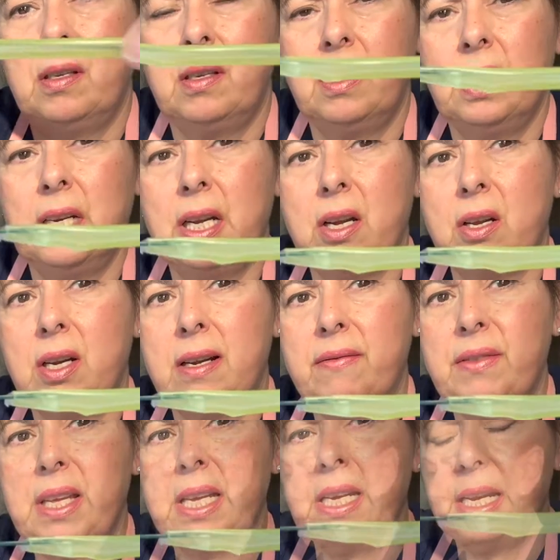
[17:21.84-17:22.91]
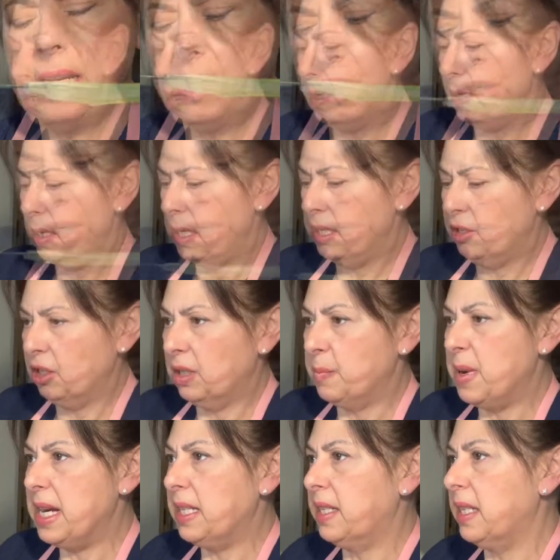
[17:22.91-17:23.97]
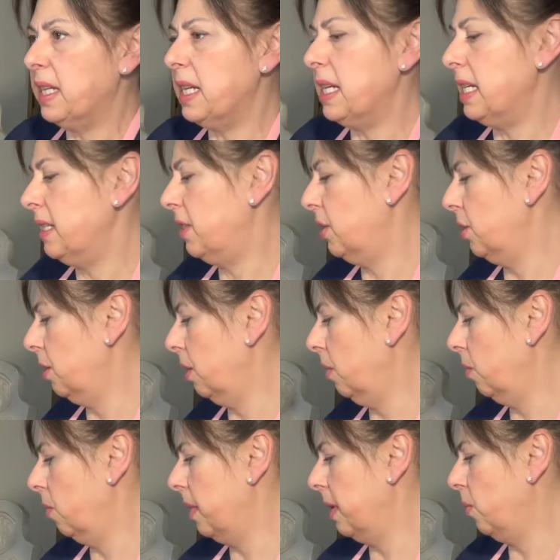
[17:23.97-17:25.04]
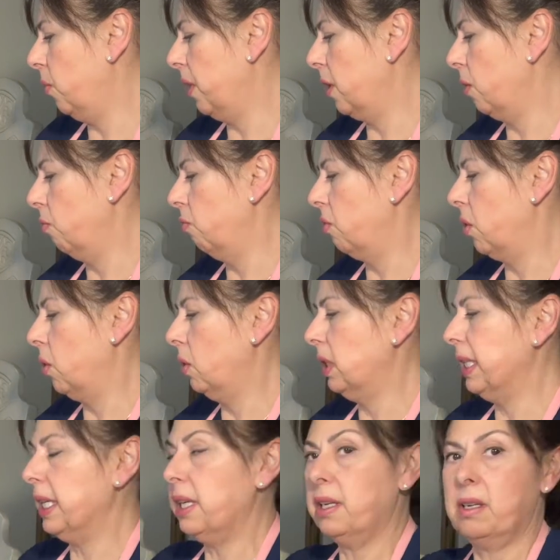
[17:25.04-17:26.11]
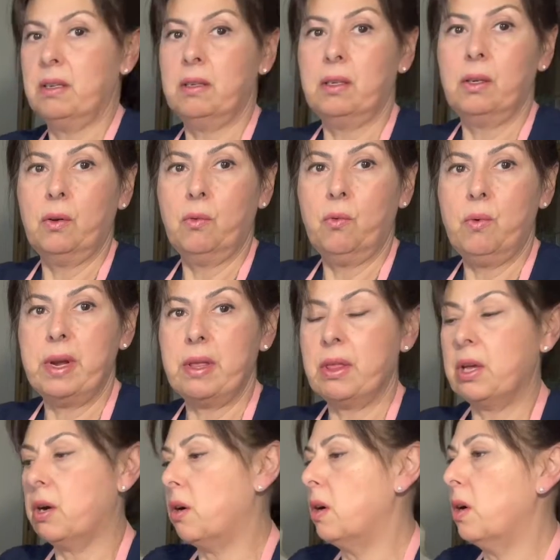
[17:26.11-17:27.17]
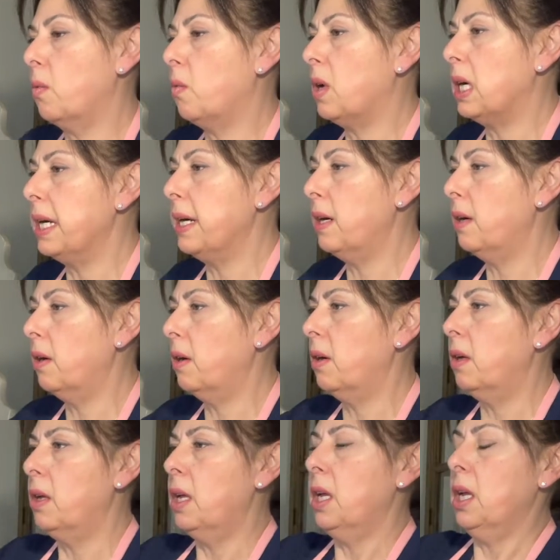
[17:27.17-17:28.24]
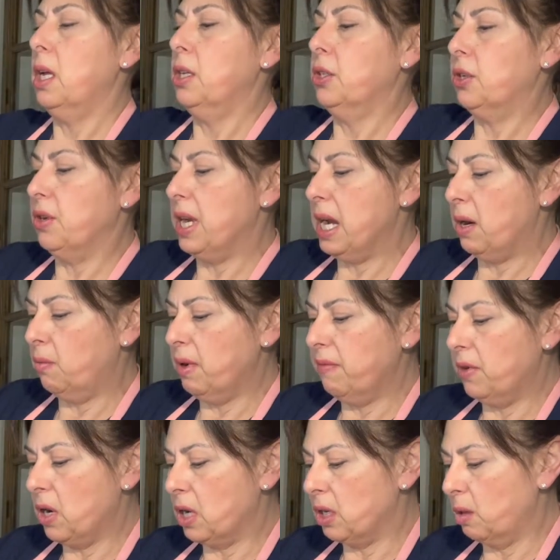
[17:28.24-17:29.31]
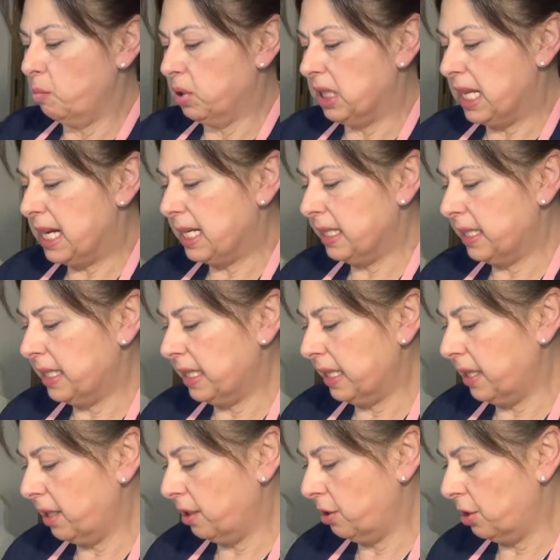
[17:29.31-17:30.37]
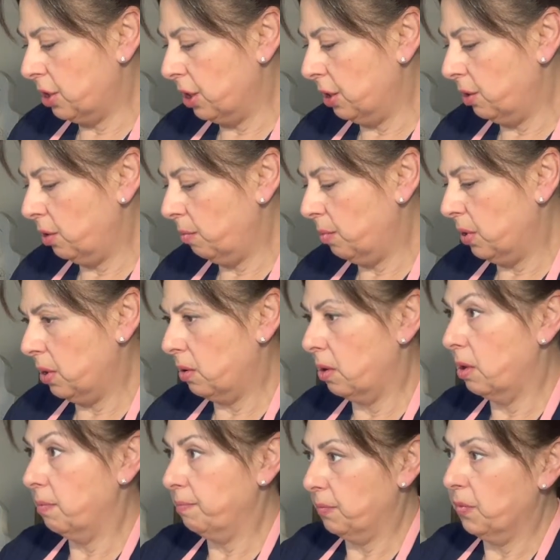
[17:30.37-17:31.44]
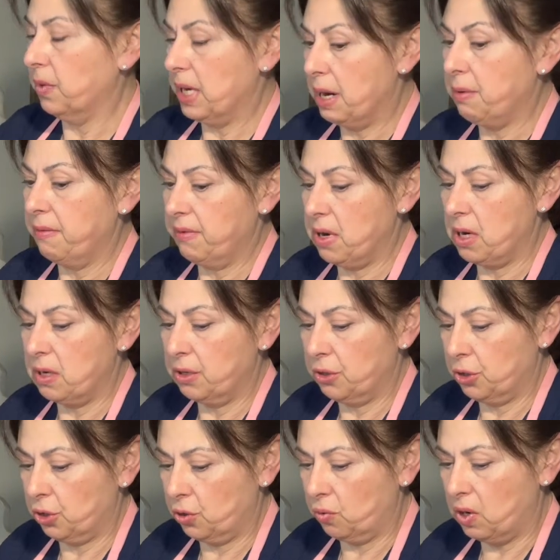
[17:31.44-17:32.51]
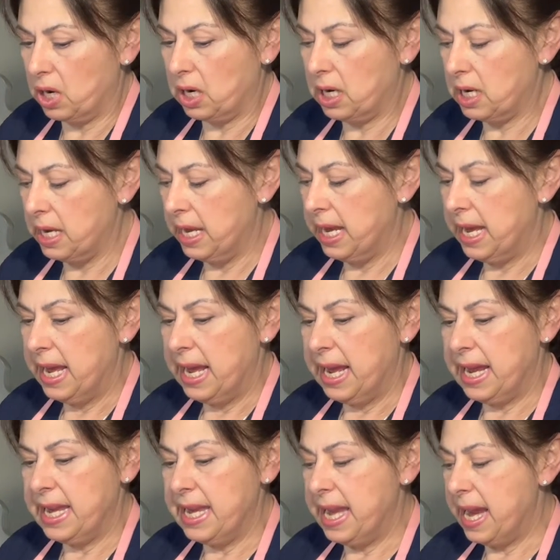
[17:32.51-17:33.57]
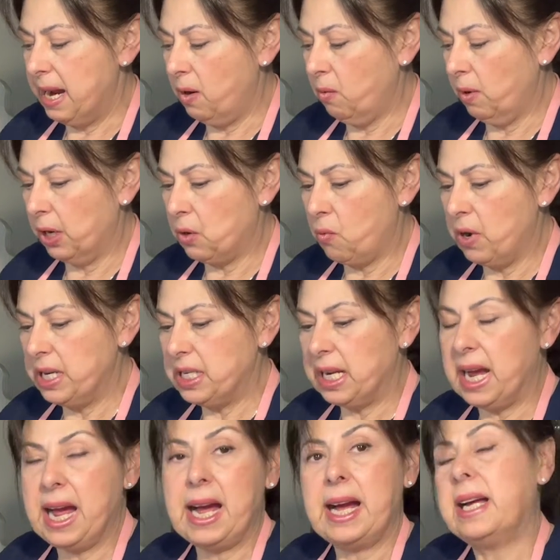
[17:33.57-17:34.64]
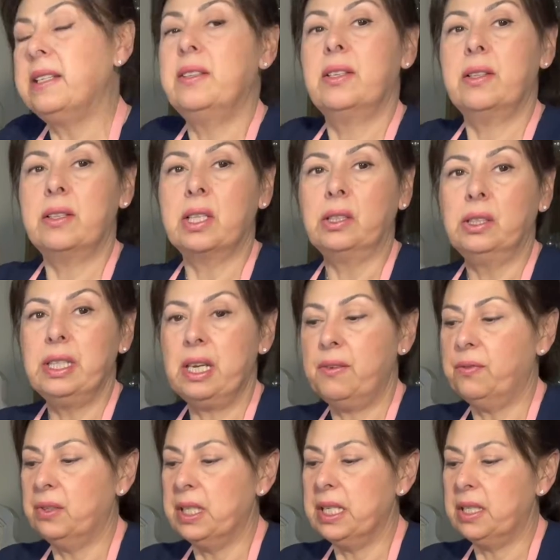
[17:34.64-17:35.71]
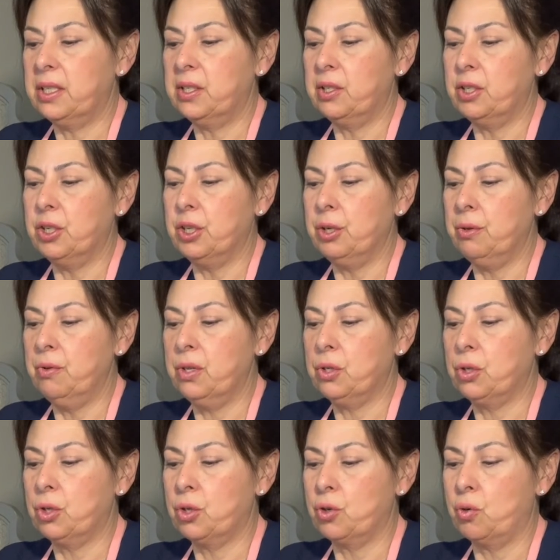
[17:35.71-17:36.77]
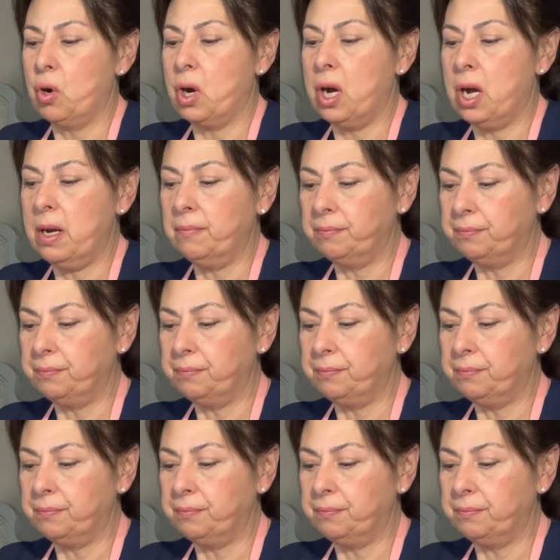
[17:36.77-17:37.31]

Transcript: cut off that edge. It just makes it easier when we're rolling with our wire. So now we've got our plastic tube, or now we've got our straw, and now we're going to add the leaflets to the straw,